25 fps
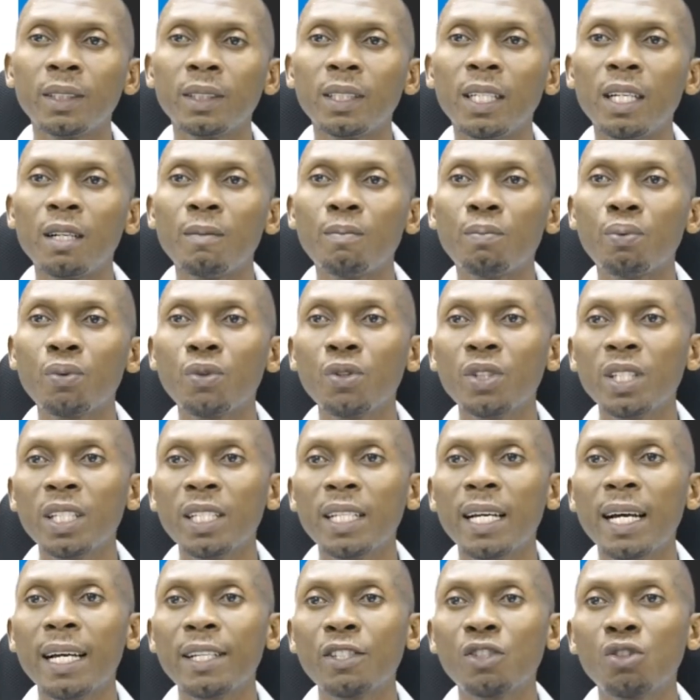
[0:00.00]
now,
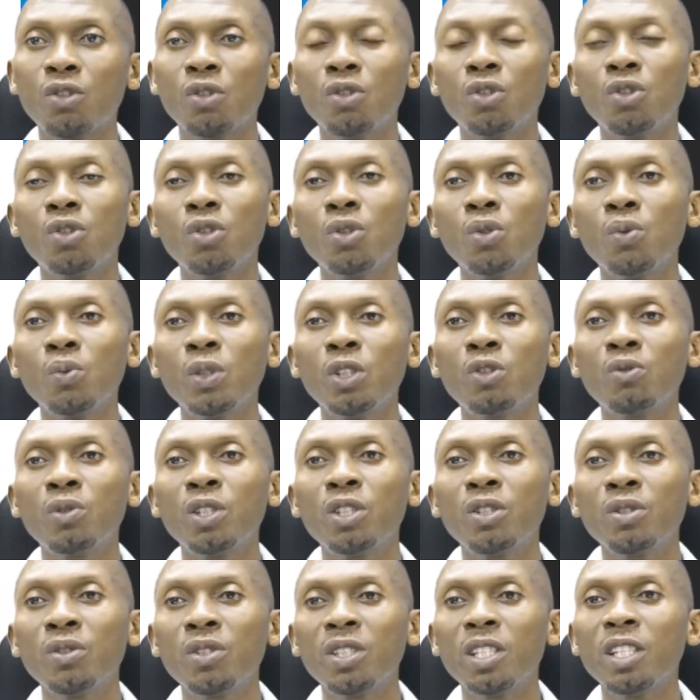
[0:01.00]
pruning has to do with
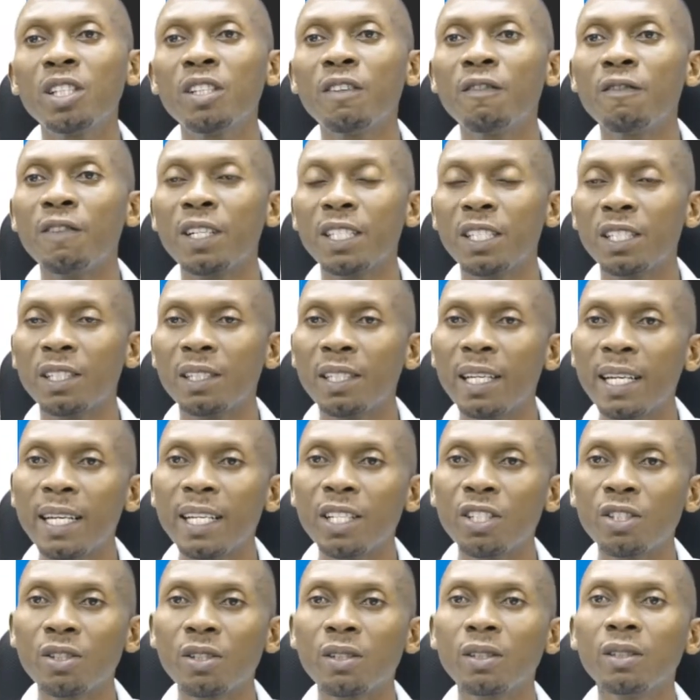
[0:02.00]
reducing the
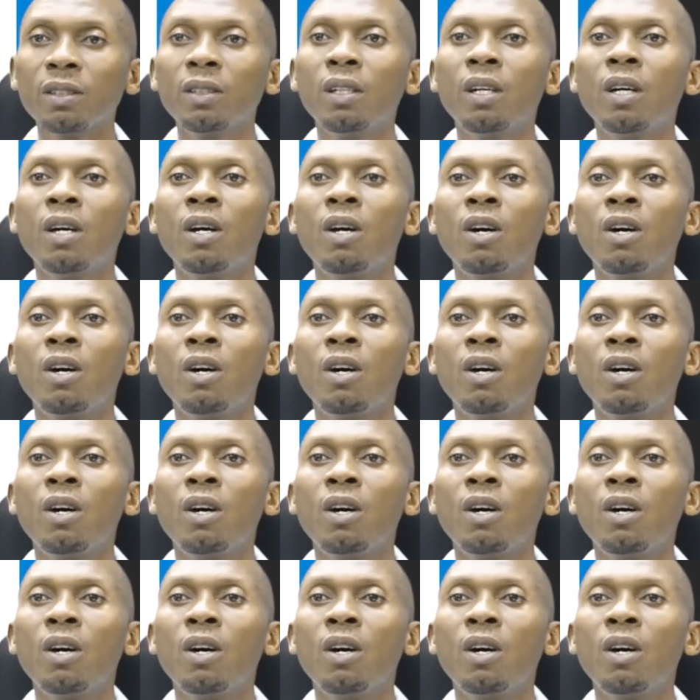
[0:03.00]
vegetation